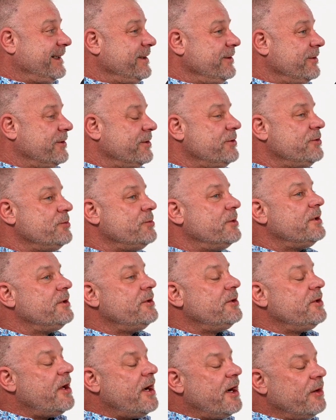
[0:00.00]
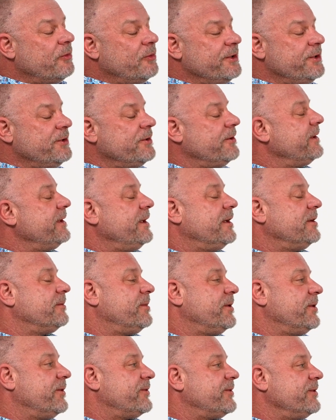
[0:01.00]
You could do a lot when you're a young
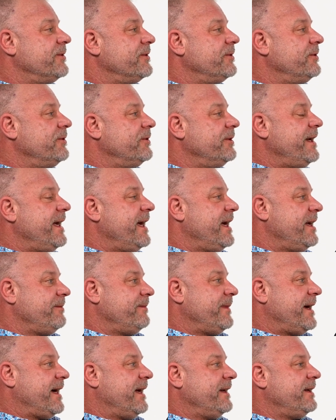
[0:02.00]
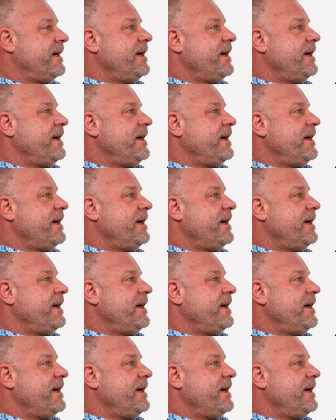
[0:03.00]
person, good and bad.